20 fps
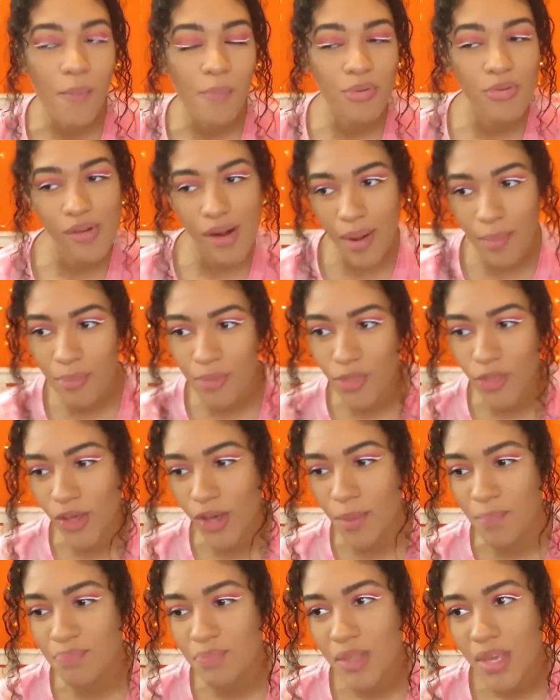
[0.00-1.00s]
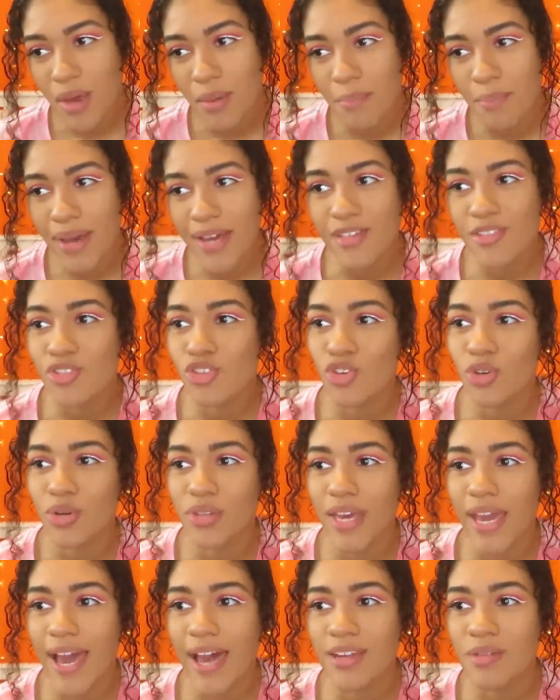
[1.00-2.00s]
prepped them, made sure
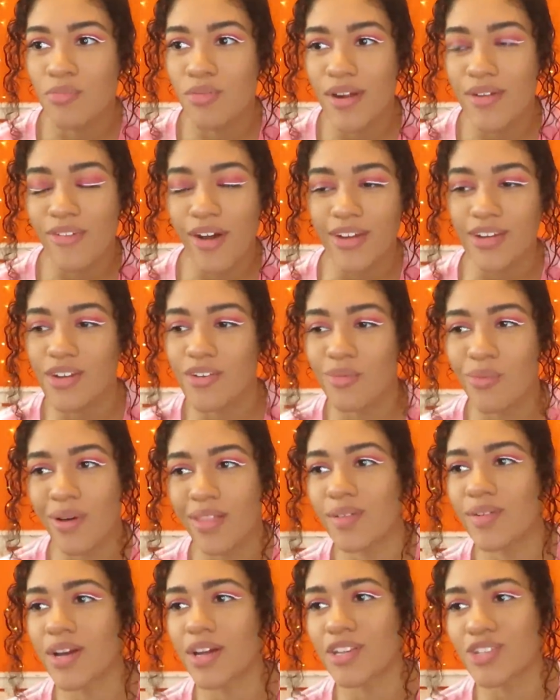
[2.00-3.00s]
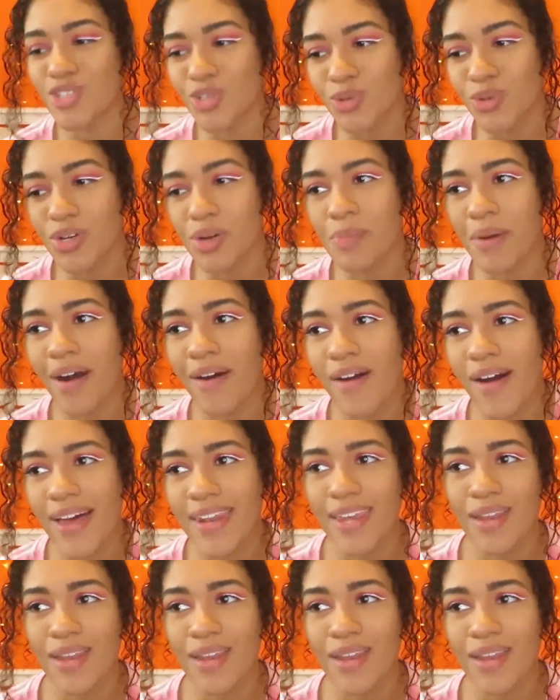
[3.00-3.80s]
they had a brief idea of what they were going to talk about,